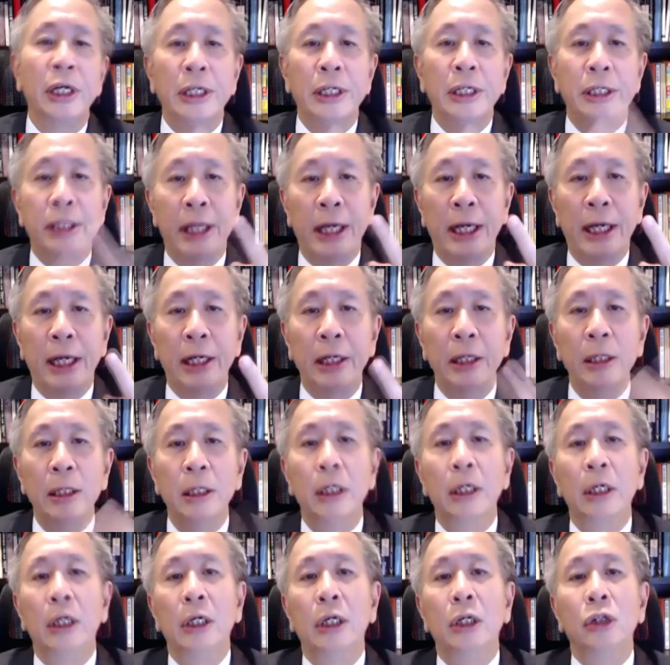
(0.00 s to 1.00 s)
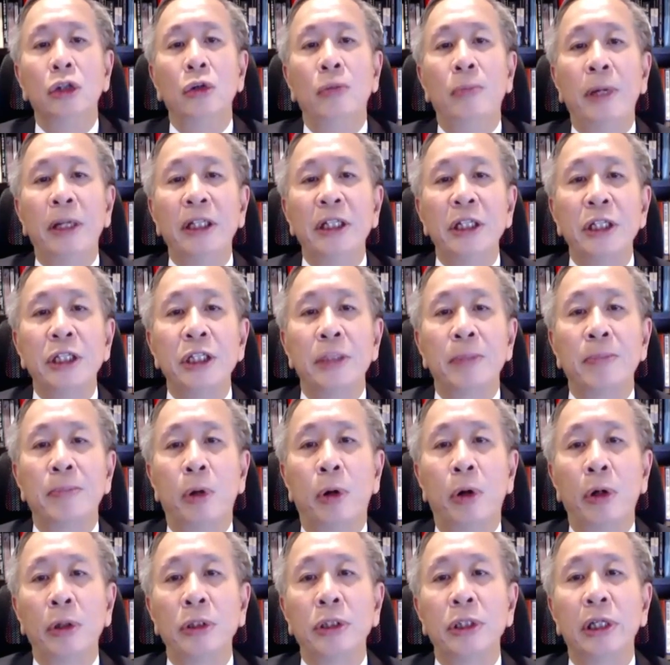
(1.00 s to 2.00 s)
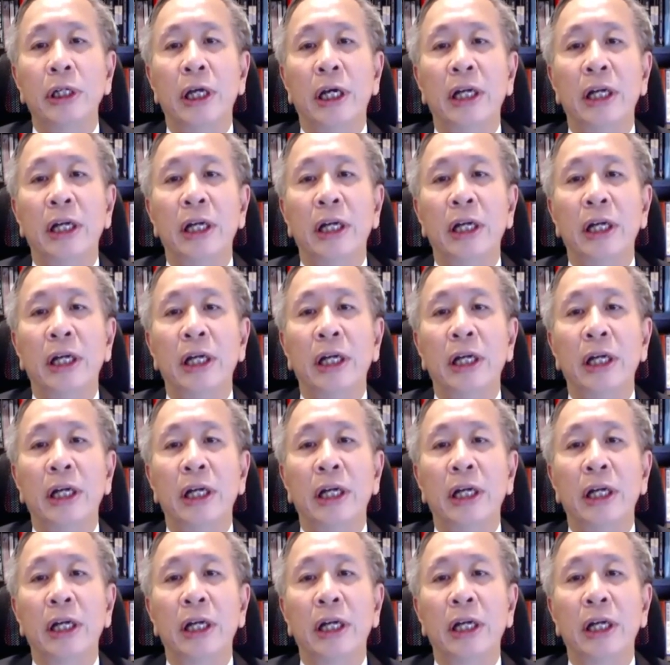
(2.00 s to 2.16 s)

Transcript: Second, to better support